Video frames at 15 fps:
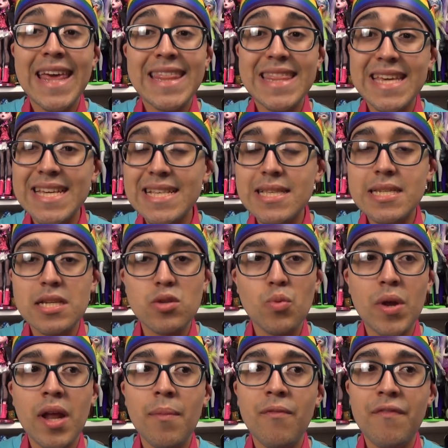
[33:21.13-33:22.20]
These just
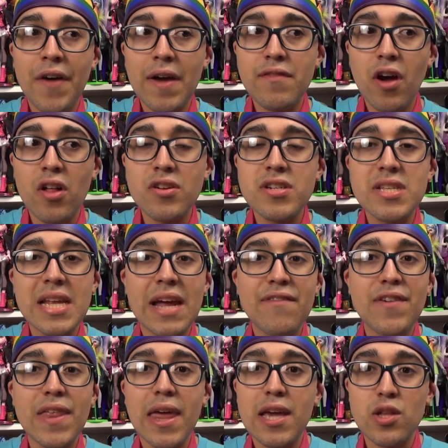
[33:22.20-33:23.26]
went up $5, and I
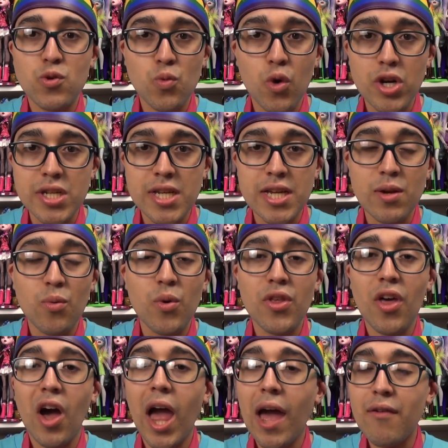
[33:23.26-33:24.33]
feel like it's warranted
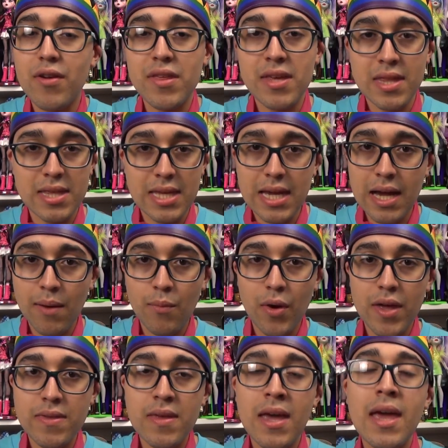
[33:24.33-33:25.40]
with everything that they come
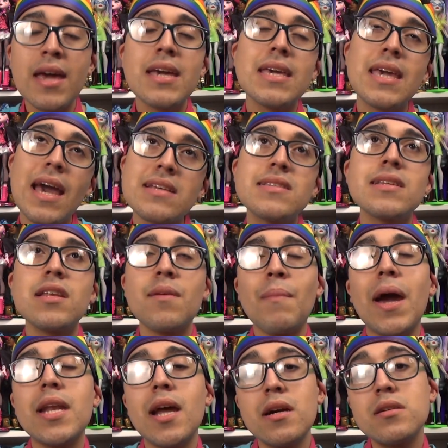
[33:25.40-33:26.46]
with. Yes, they
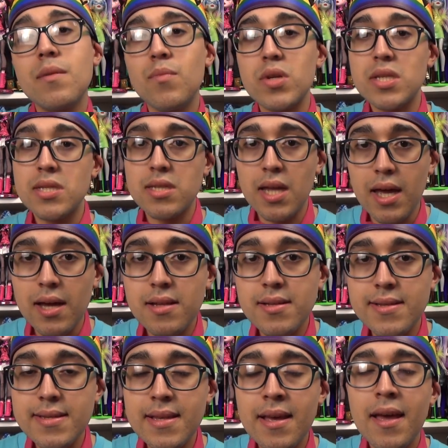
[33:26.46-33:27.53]
might not come with
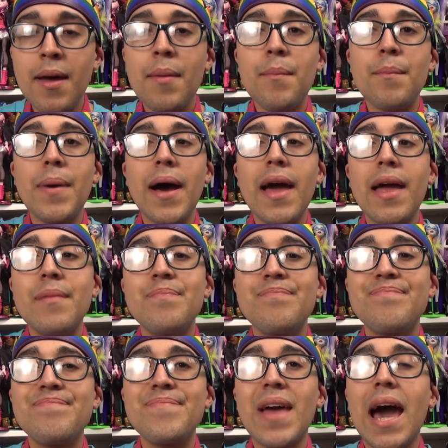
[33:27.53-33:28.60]
stands, but
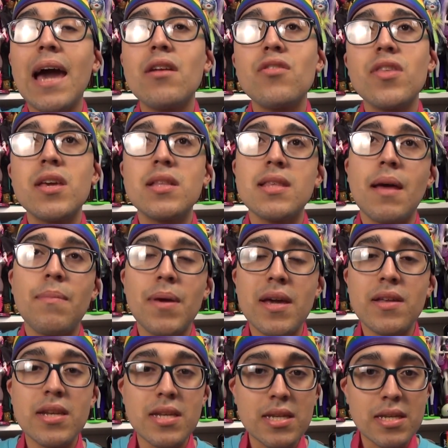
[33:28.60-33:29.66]
I don't think it's that big
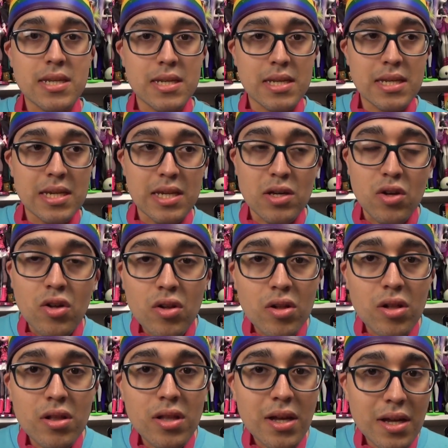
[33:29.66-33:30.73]
a
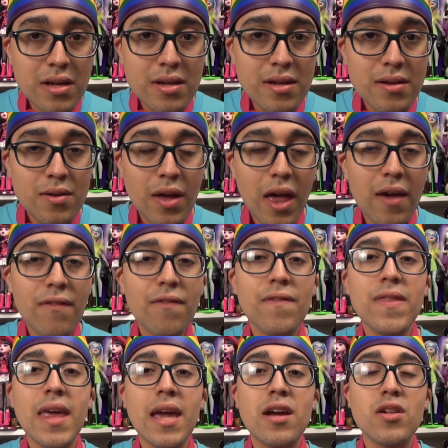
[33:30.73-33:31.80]
deal if
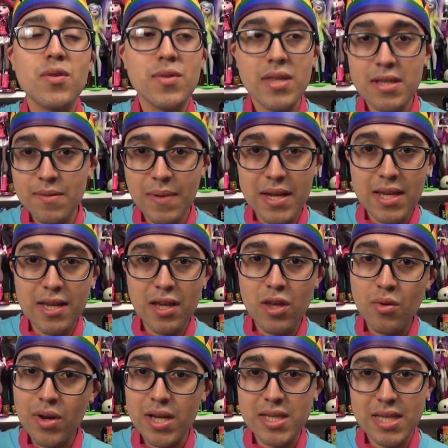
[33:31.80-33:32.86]
they include this many
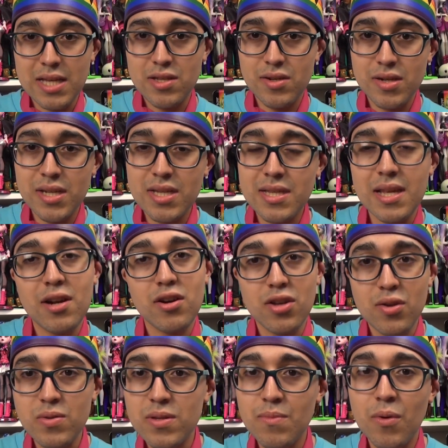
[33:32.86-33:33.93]
cute accessories that are
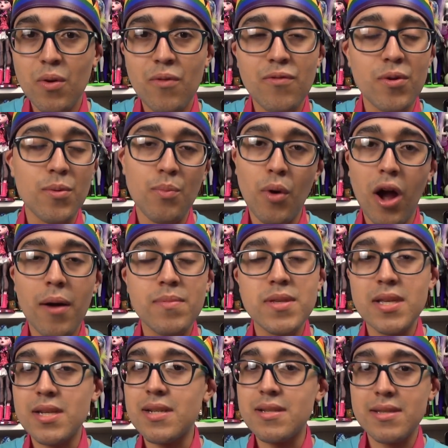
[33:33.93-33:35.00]
usable for props
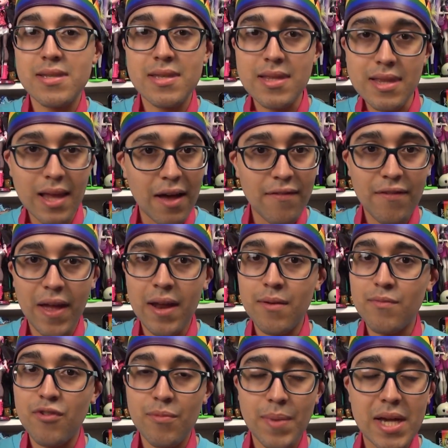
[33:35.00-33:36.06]
and stuff and
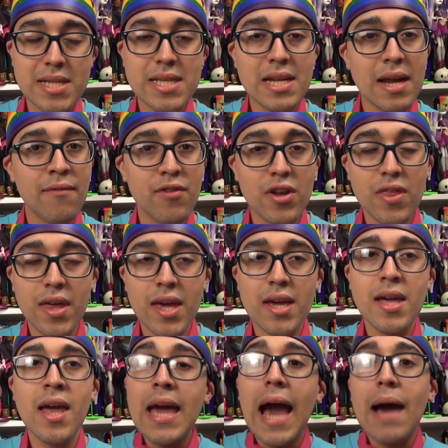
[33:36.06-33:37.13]
for pics and
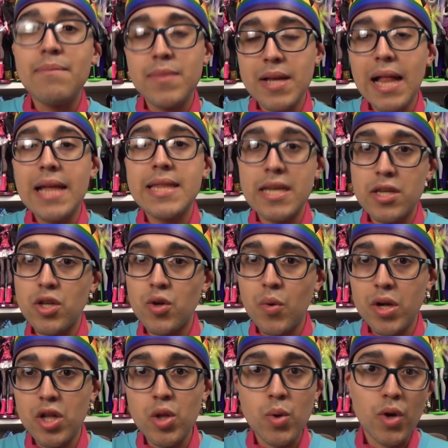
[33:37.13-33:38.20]
everything. I'm glad they do
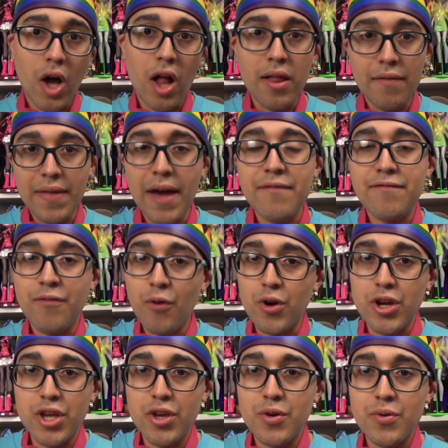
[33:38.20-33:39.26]
include all of that for
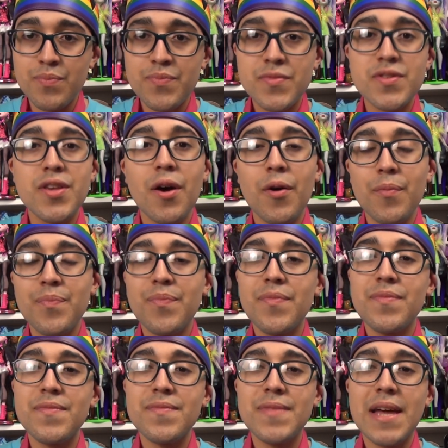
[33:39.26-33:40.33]
you. So
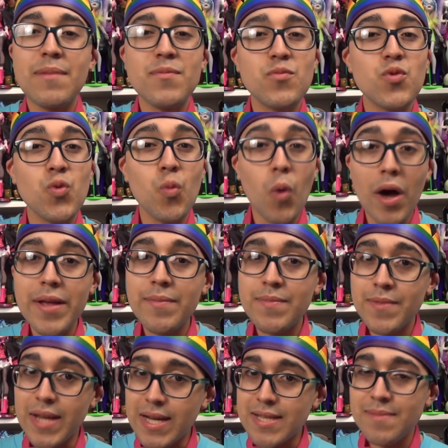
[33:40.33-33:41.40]
that's what
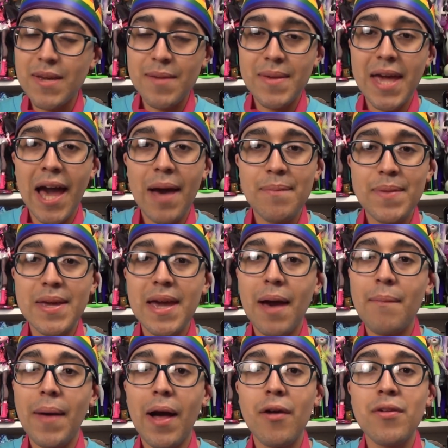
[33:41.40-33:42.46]
does make me happy
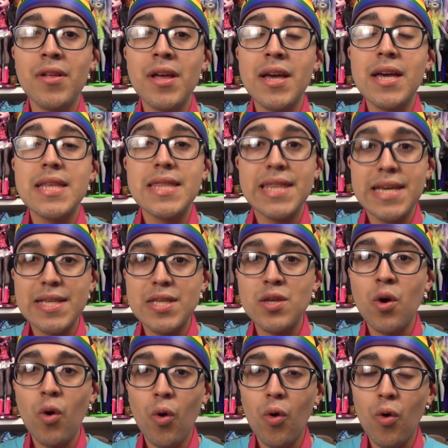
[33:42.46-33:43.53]
about this
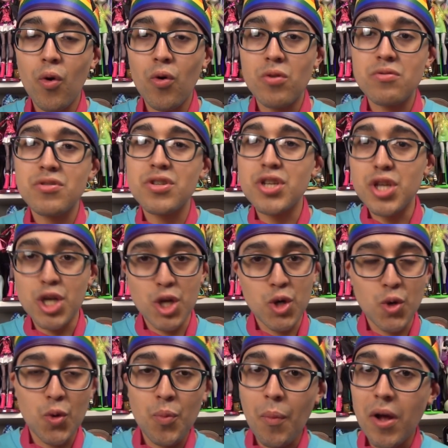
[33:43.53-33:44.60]
whole
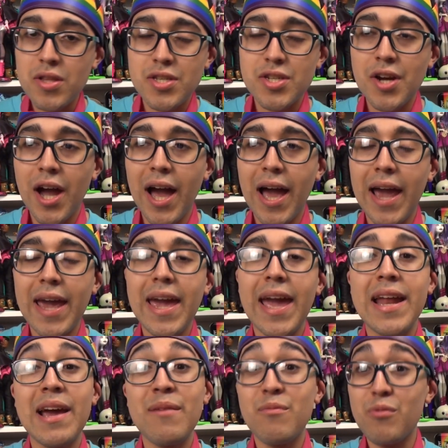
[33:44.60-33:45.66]
new Monster High,
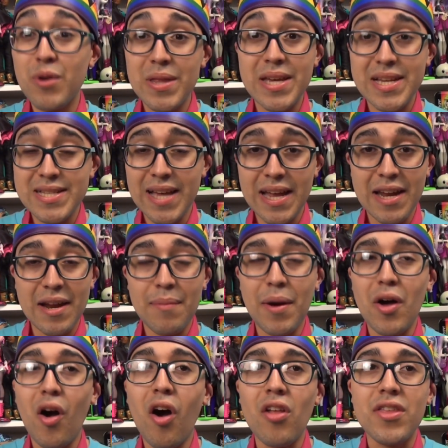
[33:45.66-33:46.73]
and I'm really excited
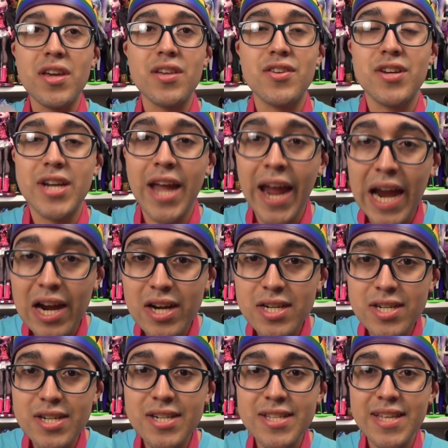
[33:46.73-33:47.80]
about all the other
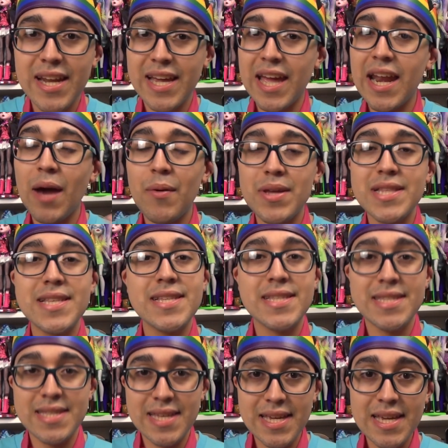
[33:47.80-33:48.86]
characters, and I cannot wait to
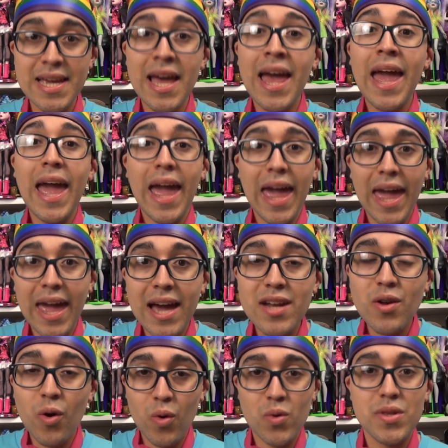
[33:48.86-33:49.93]
see
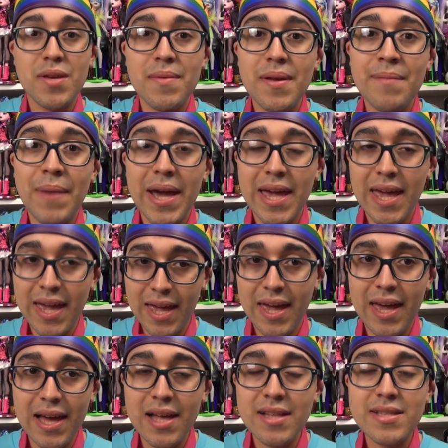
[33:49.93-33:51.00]
and hold them in my
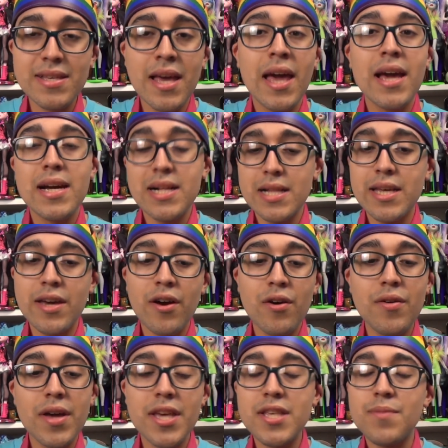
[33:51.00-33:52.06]
hands.
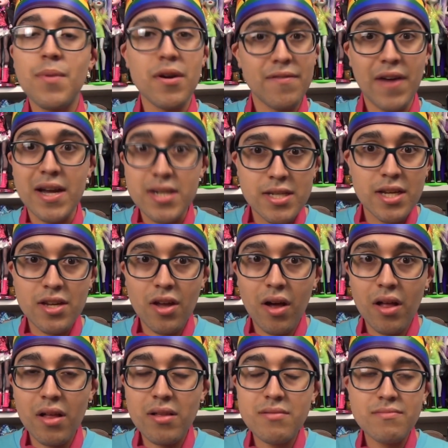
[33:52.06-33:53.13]
Cleo is perfection,
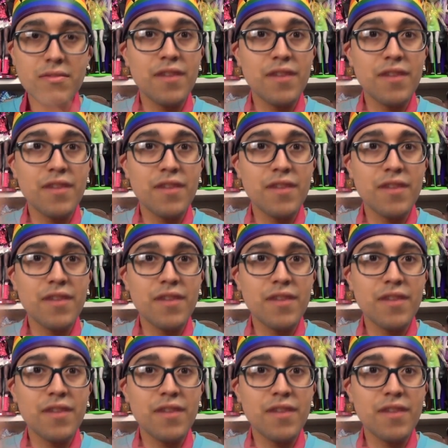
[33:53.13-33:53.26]
y'all.